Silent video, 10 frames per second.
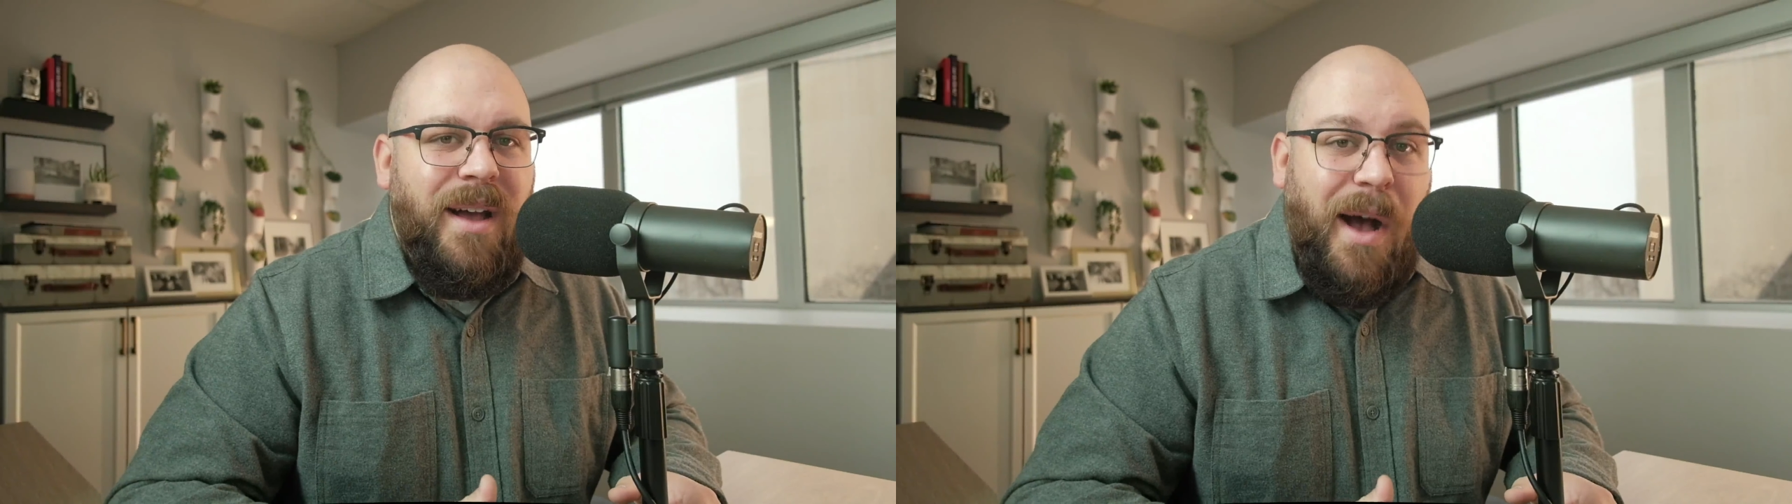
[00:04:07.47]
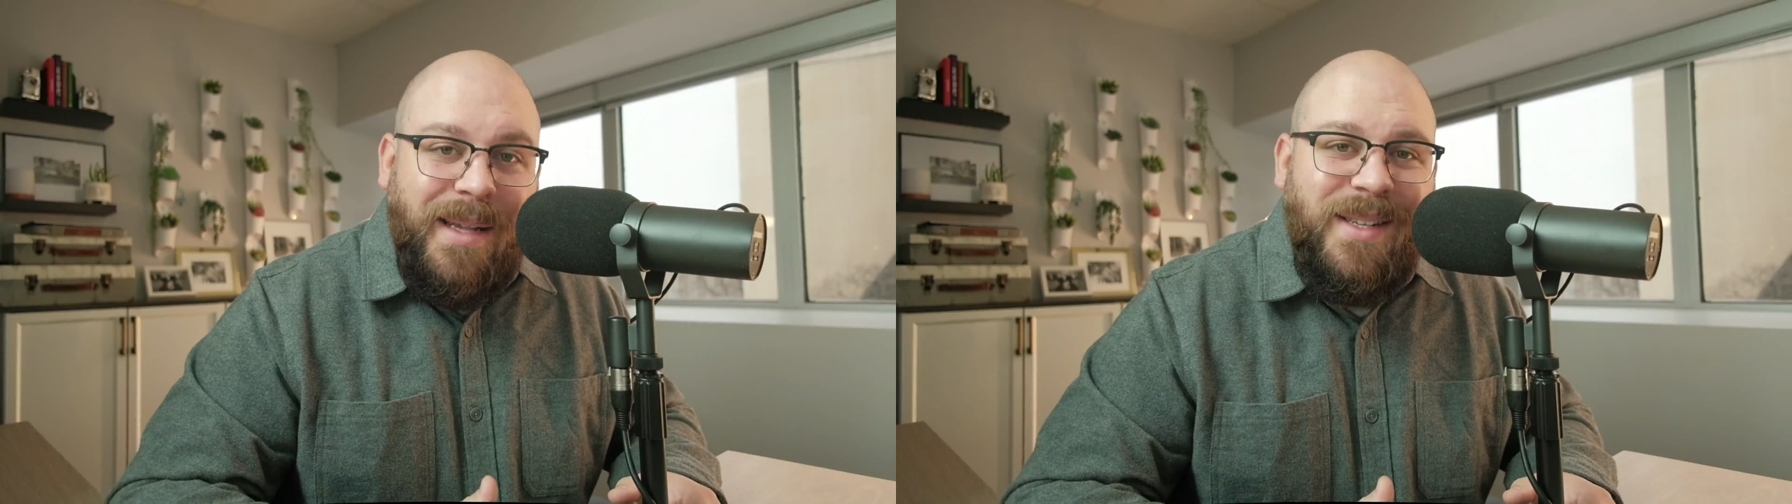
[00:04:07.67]

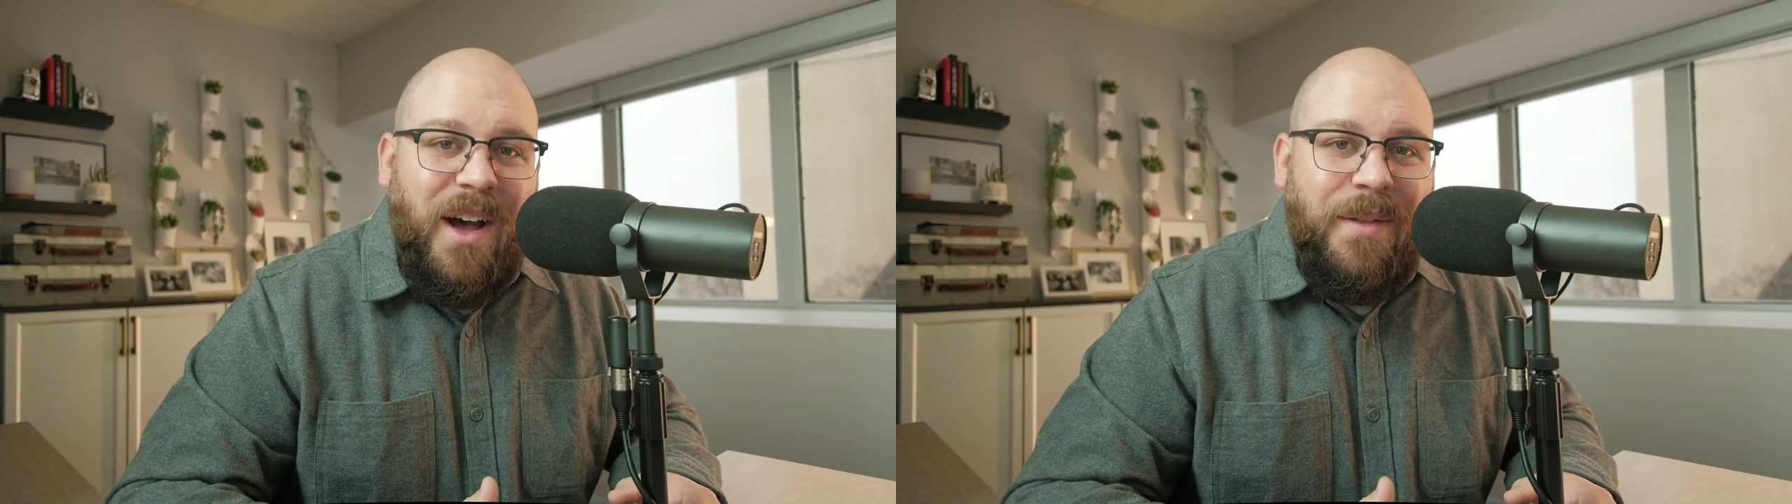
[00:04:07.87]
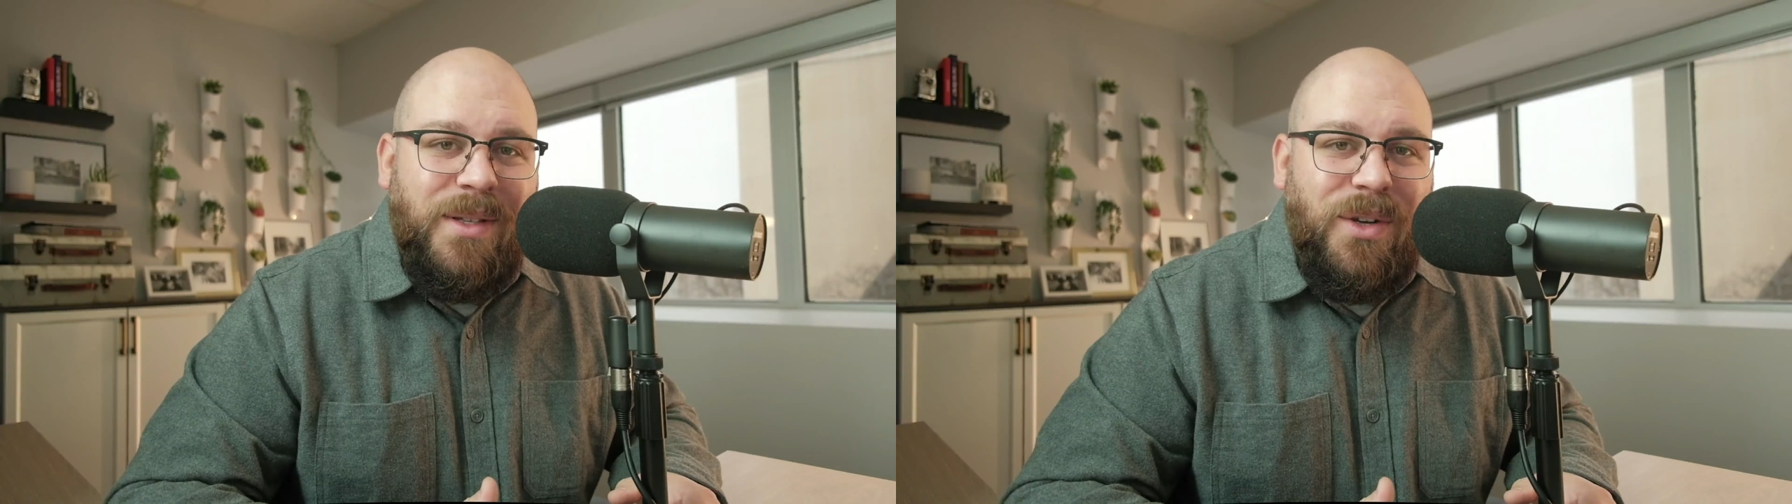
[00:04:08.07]
us
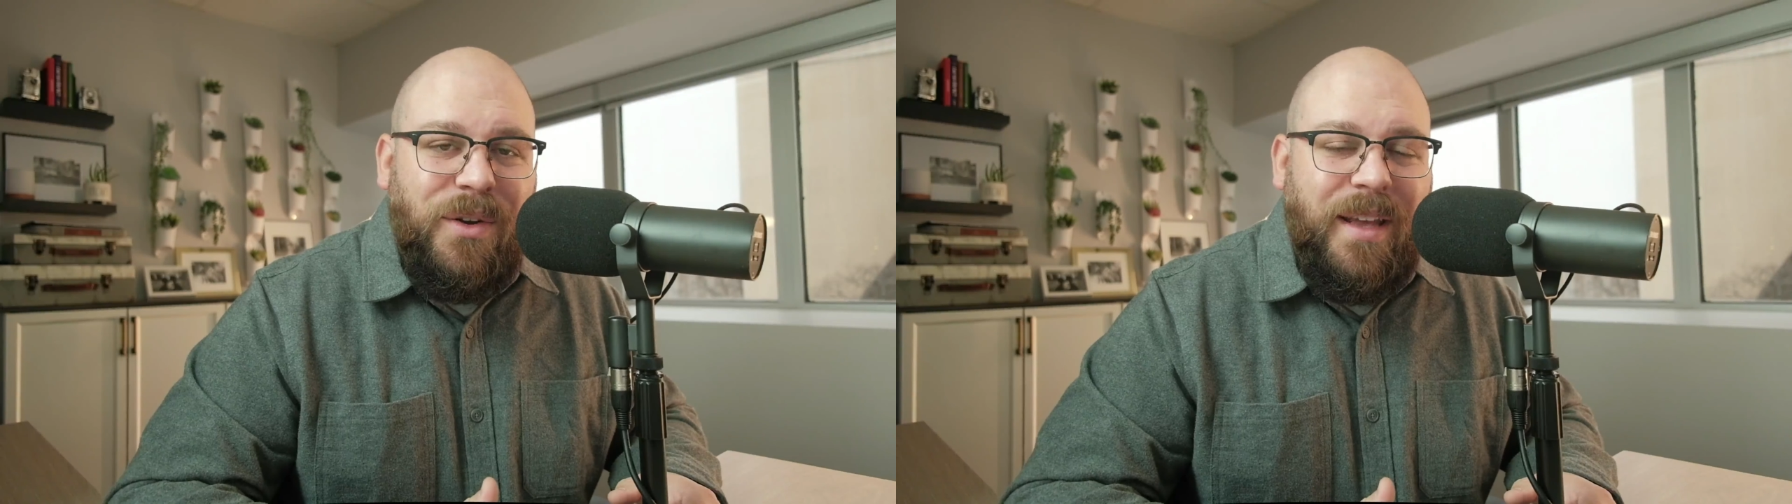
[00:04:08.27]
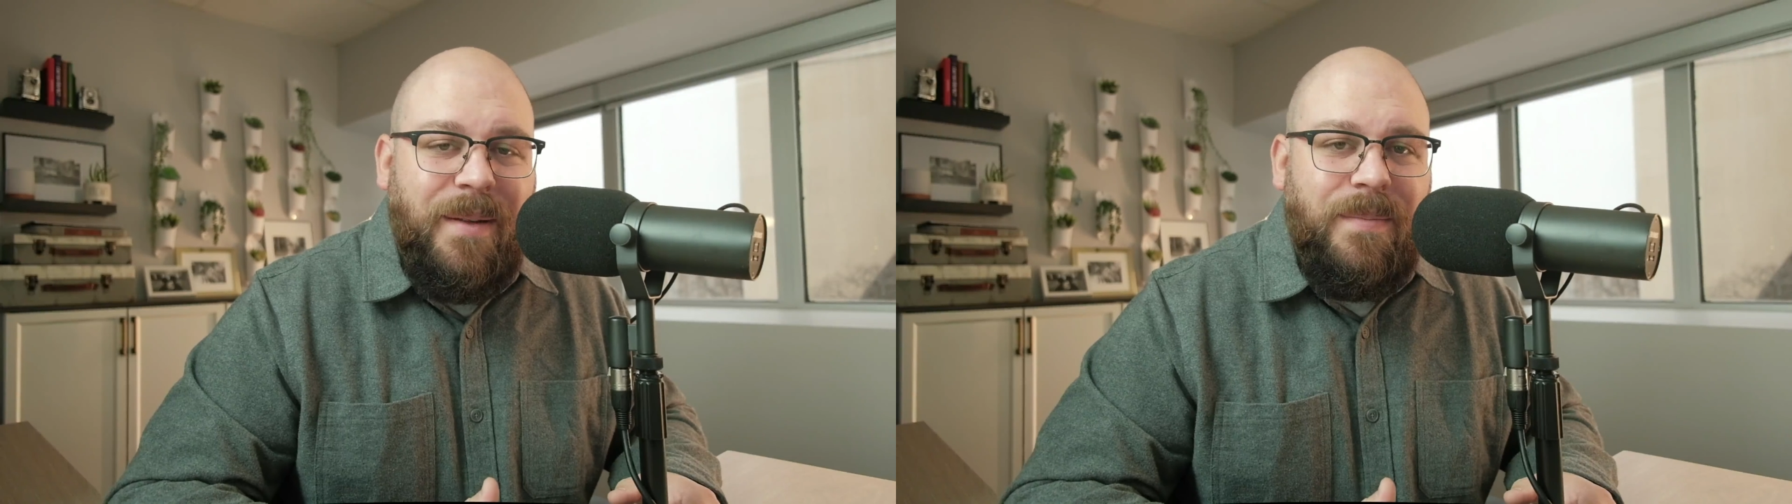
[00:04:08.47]
on this
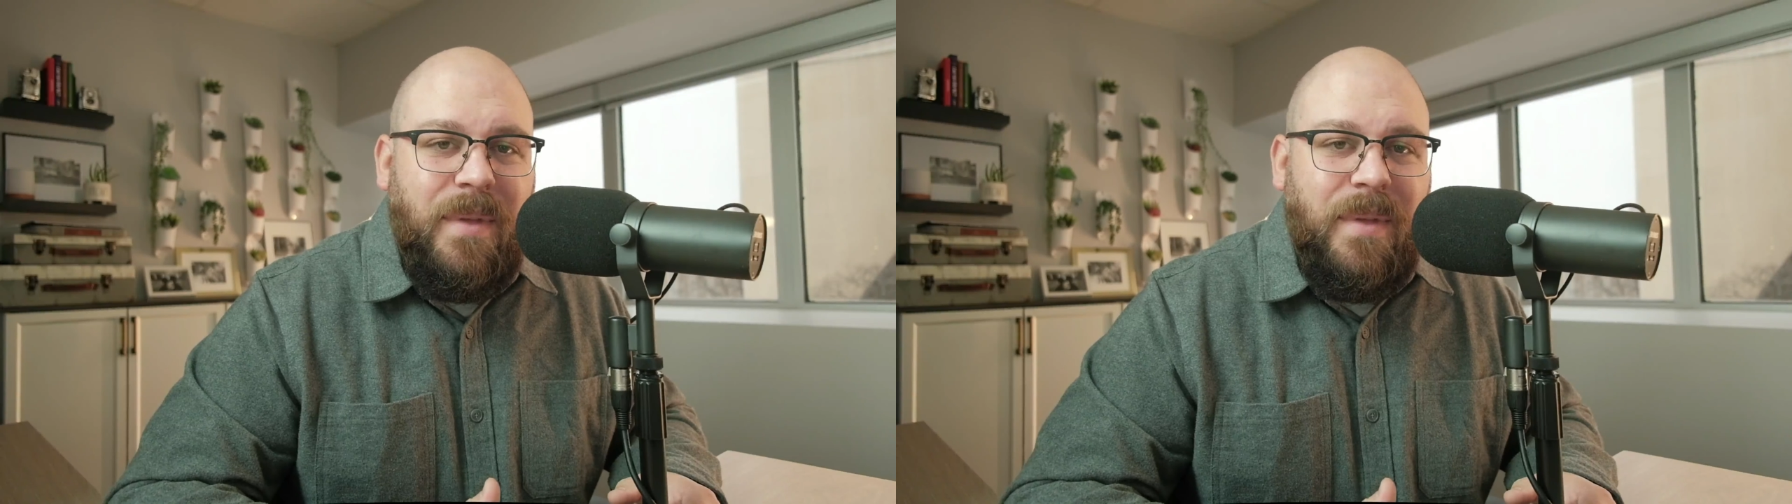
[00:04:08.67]
journey.